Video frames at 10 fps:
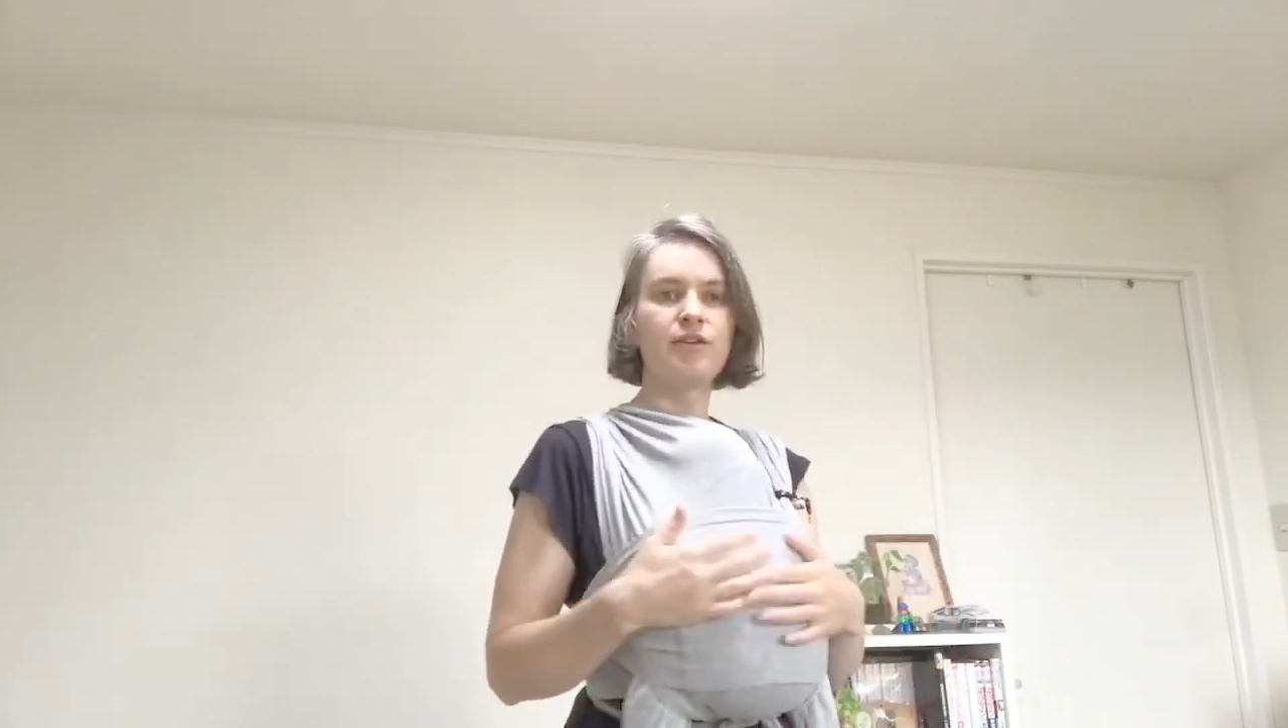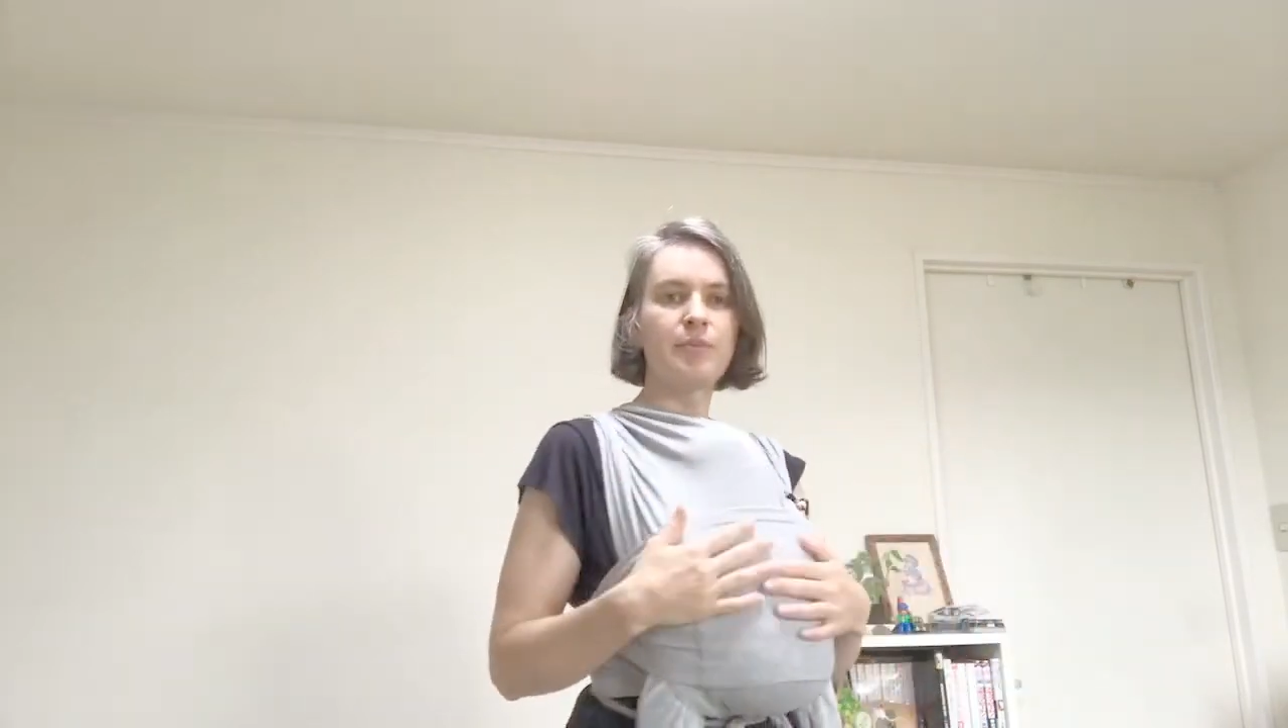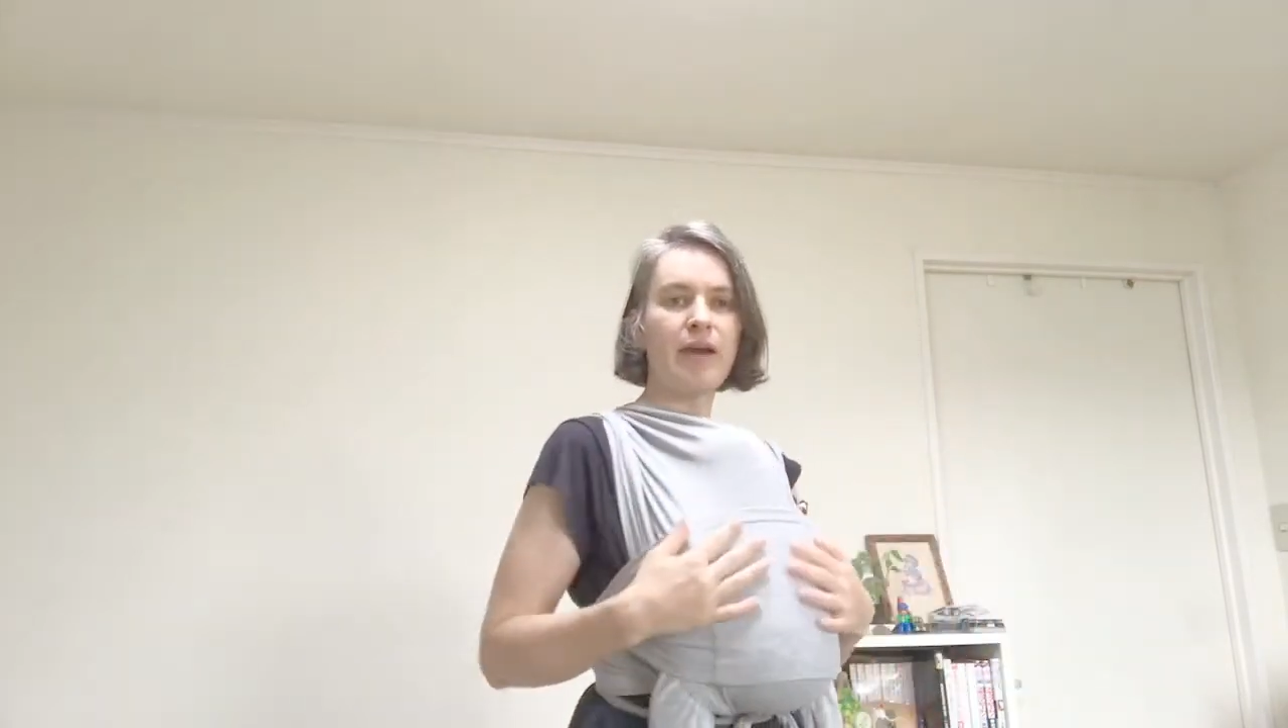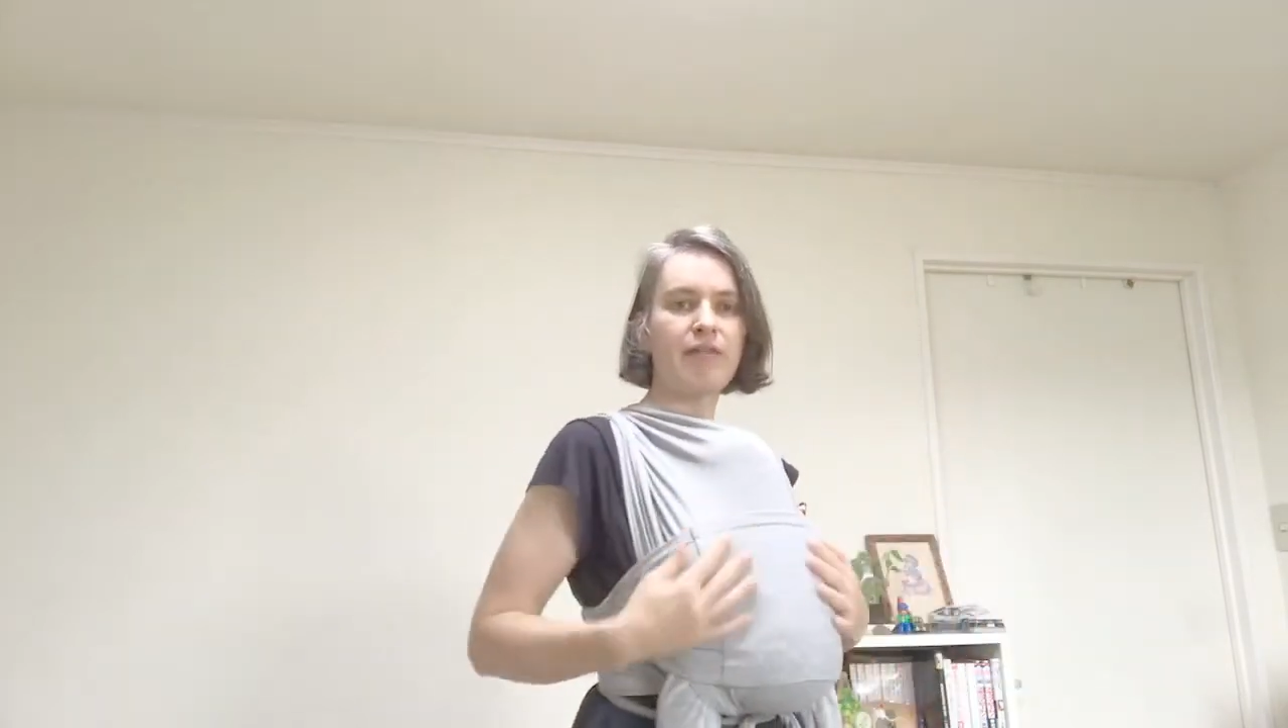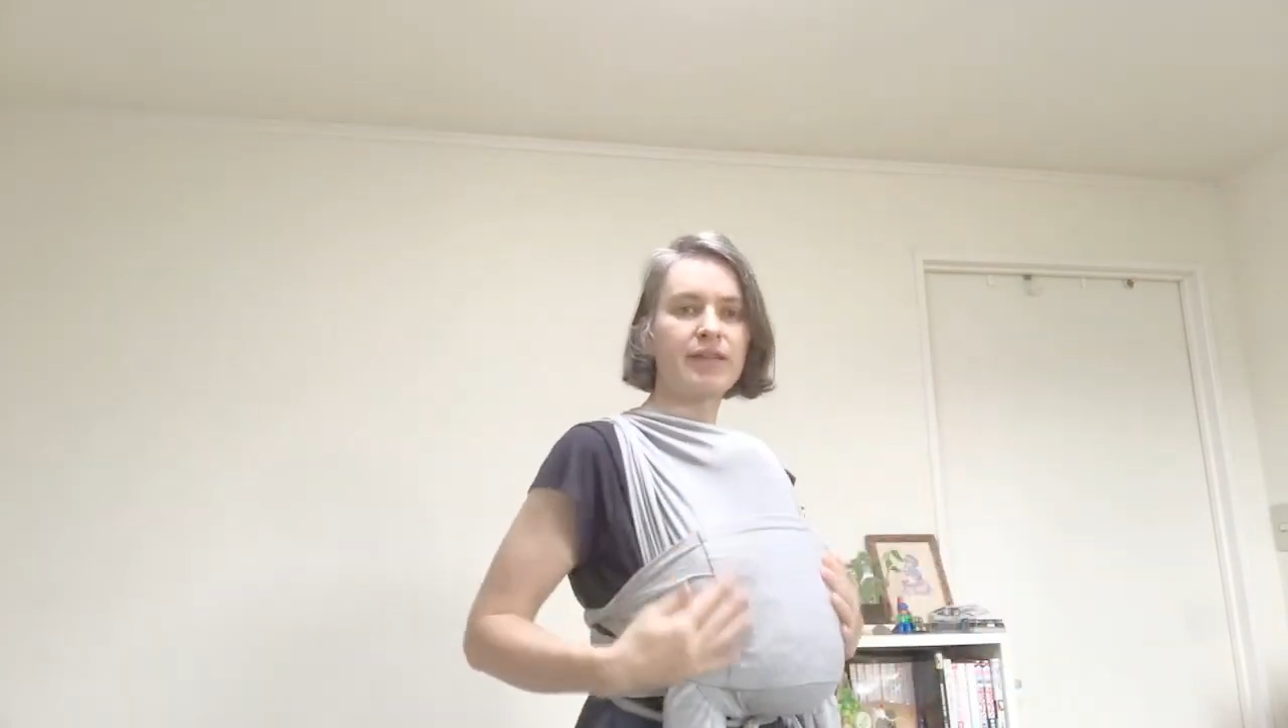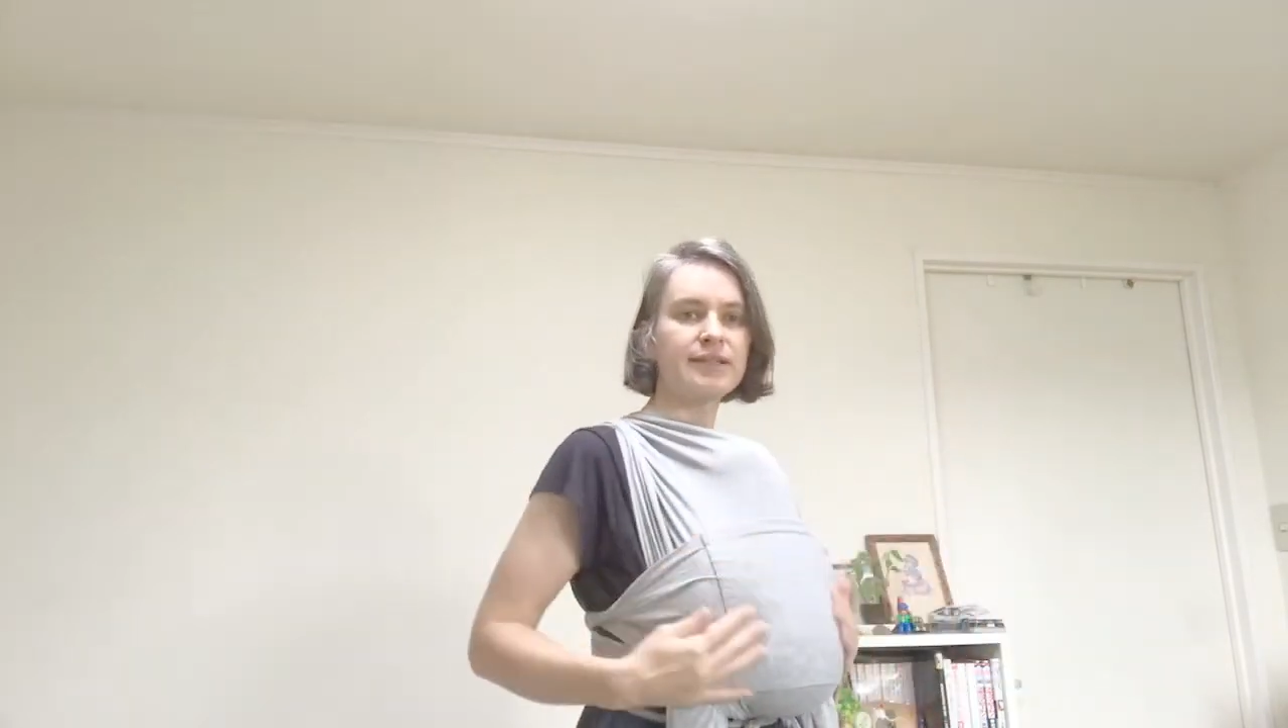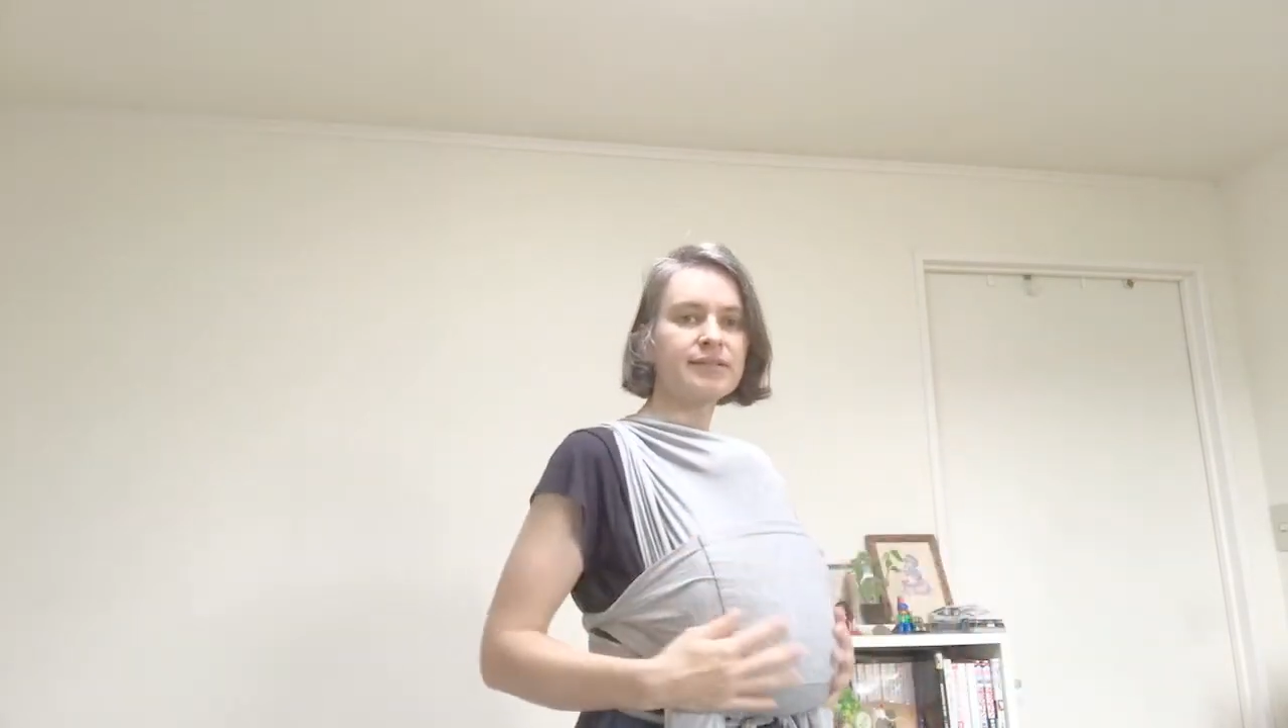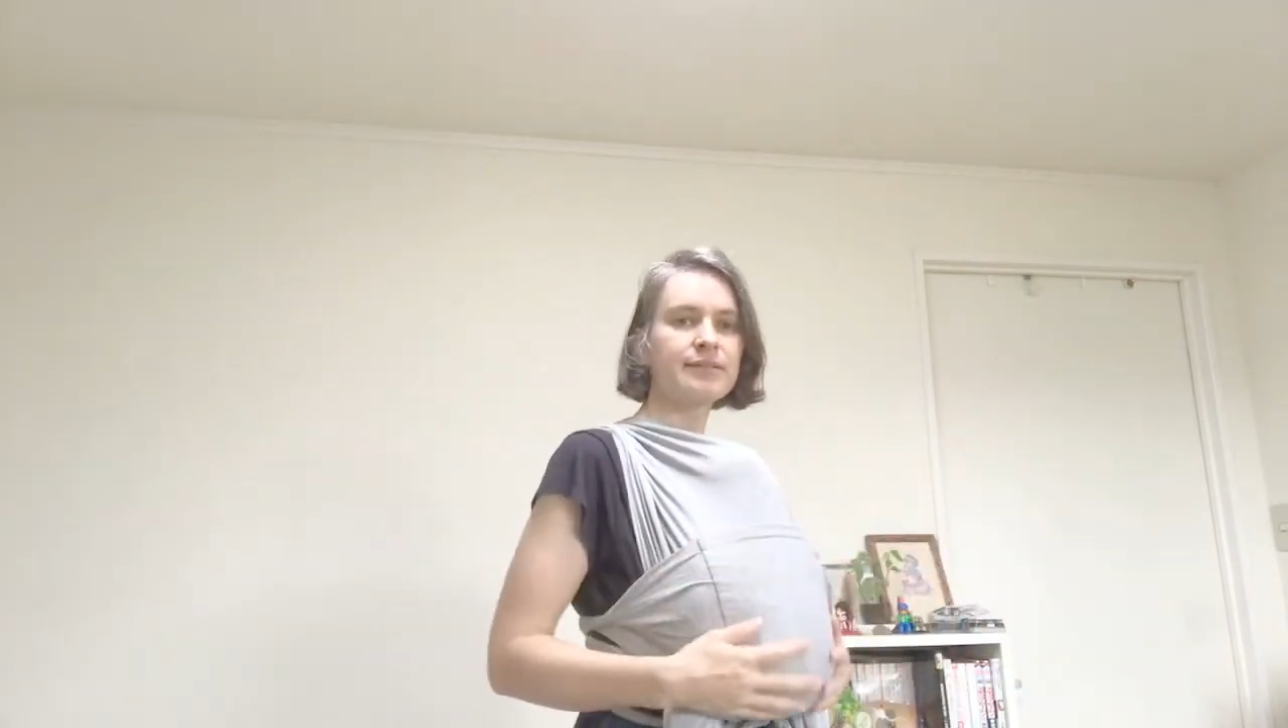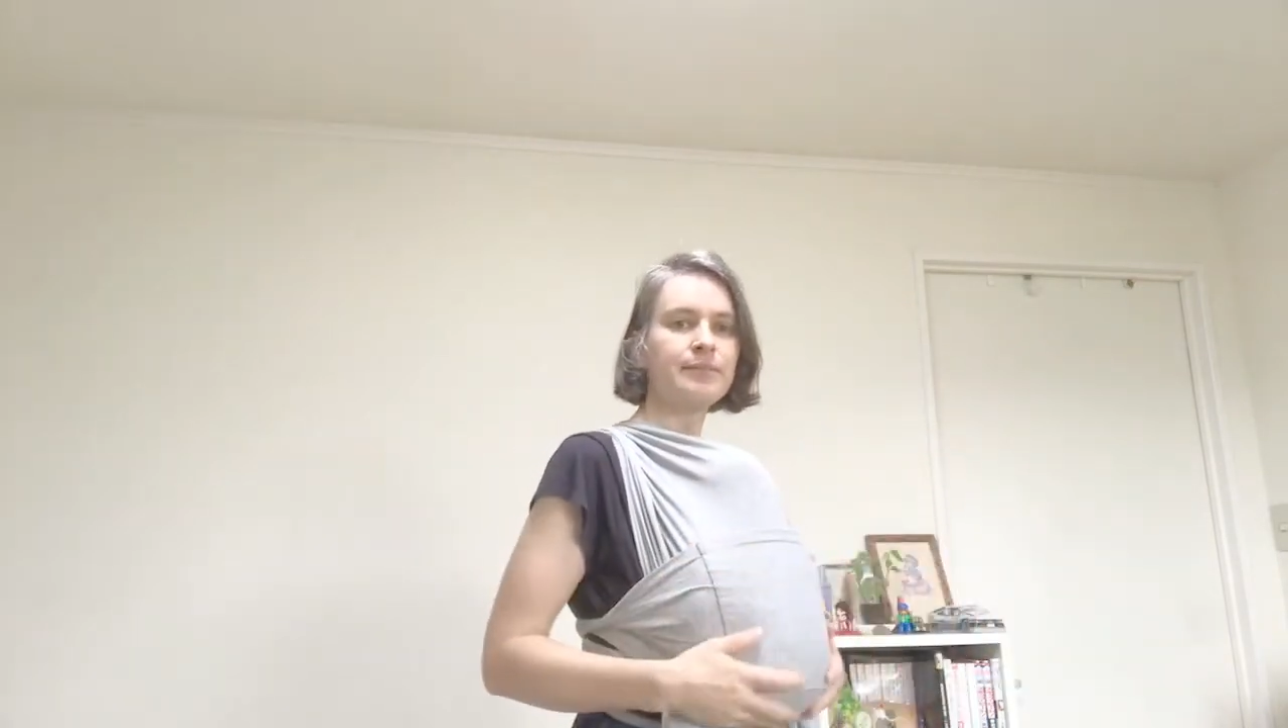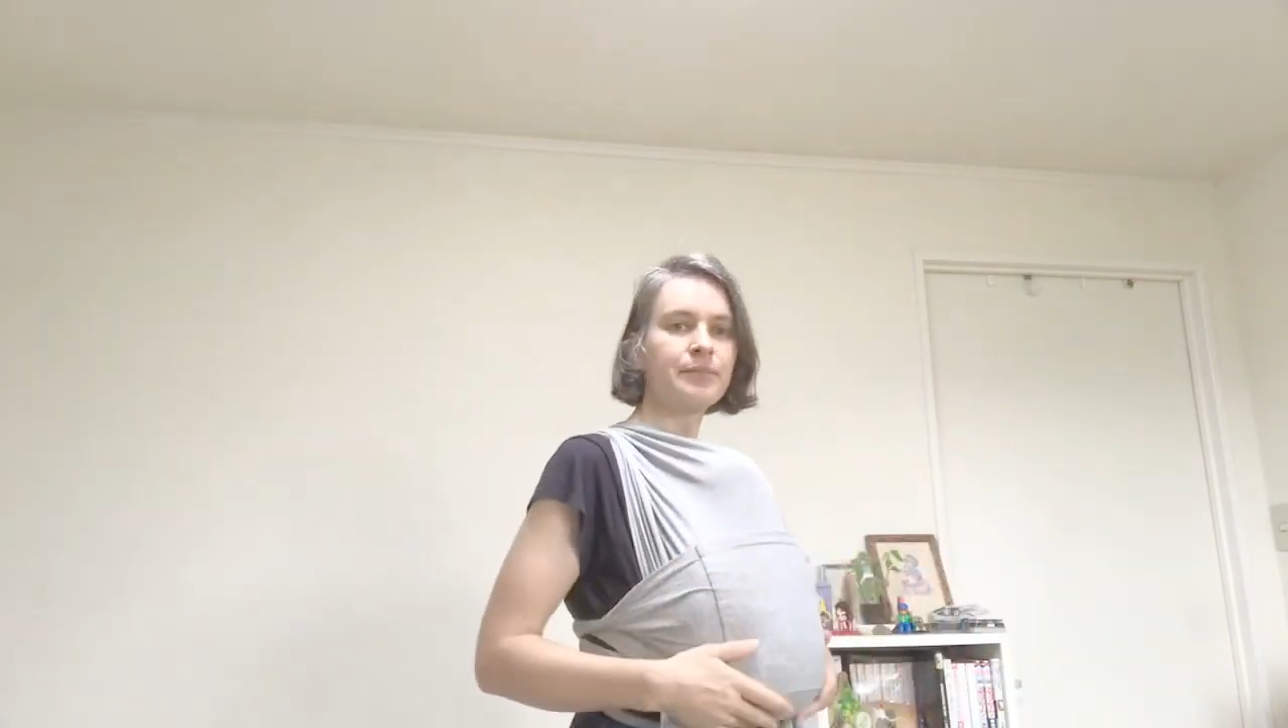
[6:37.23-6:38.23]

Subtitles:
parents